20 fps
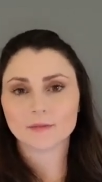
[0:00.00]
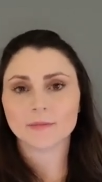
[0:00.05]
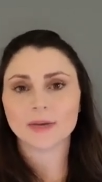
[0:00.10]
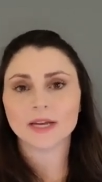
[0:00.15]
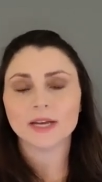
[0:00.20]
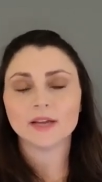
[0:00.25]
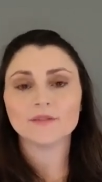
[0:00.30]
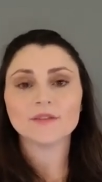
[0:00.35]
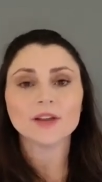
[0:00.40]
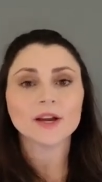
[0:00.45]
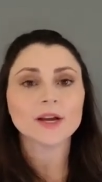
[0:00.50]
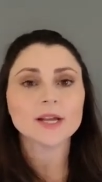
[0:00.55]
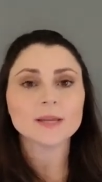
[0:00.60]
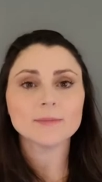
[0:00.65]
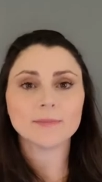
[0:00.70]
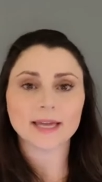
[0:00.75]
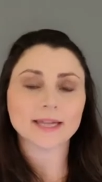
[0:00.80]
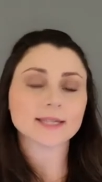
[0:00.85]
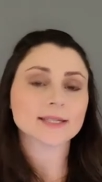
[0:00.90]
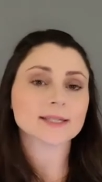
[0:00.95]
But a very
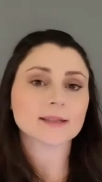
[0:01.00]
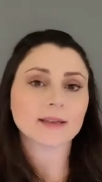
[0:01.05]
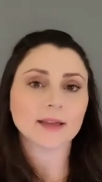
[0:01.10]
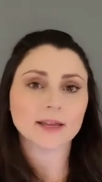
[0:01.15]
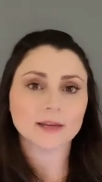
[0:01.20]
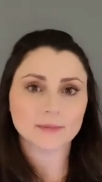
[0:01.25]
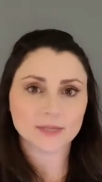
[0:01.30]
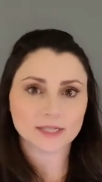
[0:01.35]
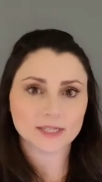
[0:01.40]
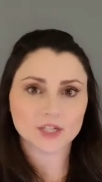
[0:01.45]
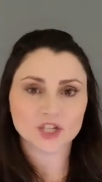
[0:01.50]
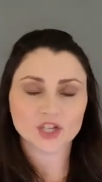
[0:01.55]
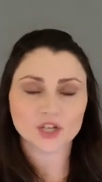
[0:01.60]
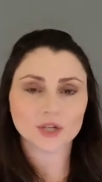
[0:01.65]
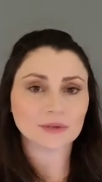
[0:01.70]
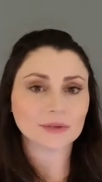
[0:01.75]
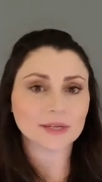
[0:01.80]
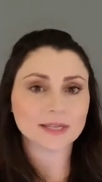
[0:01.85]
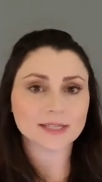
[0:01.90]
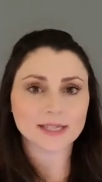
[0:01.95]
baseline position
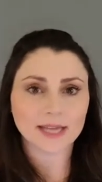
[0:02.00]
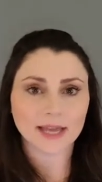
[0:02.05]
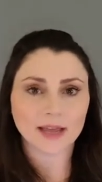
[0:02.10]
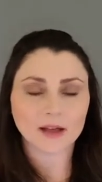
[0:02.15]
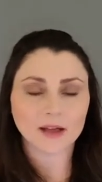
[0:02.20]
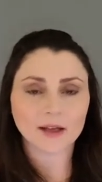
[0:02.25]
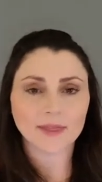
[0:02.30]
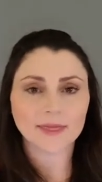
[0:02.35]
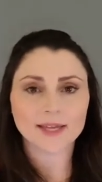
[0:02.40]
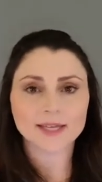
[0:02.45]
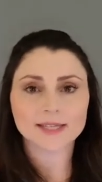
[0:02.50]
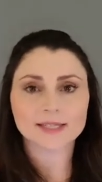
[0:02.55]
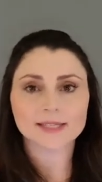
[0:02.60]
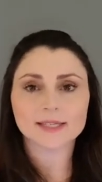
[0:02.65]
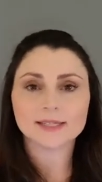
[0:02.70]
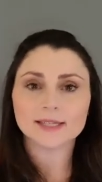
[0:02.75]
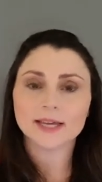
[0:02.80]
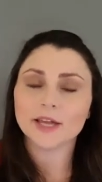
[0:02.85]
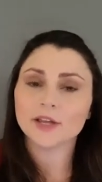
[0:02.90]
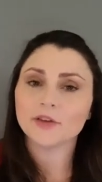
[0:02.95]
you can take on this
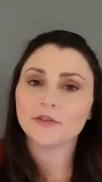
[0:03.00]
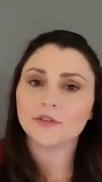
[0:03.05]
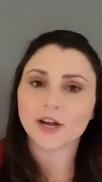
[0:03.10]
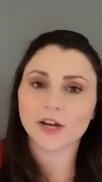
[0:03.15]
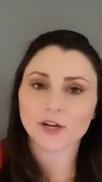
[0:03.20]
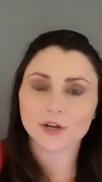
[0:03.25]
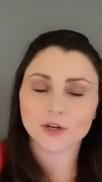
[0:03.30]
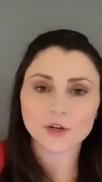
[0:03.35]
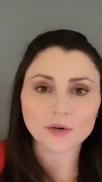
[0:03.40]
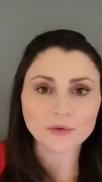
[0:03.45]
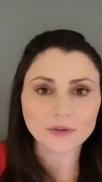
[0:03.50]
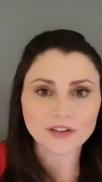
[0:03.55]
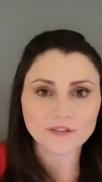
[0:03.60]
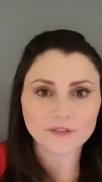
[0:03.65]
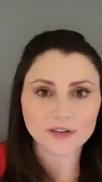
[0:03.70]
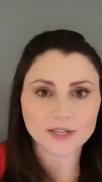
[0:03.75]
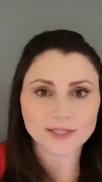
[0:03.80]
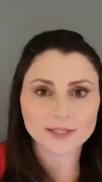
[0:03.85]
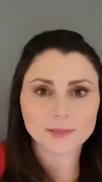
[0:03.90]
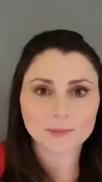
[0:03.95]
is that you've got a no
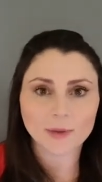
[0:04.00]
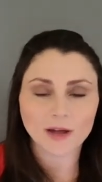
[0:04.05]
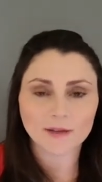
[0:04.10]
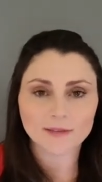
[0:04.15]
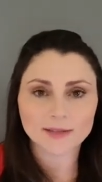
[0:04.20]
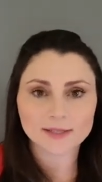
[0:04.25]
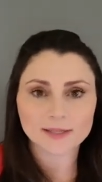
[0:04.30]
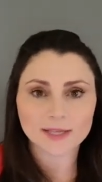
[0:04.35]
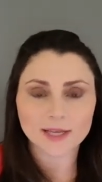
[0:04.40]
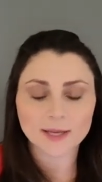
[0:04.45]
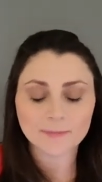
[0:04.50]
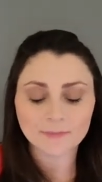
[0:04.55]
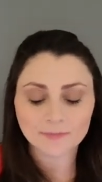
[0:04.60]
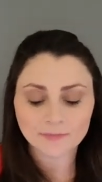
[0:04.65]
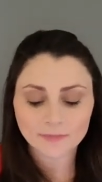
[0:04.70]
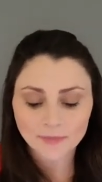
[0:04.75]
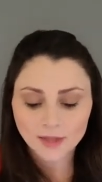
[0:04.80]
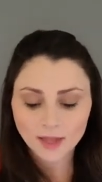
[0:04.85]
refunds policy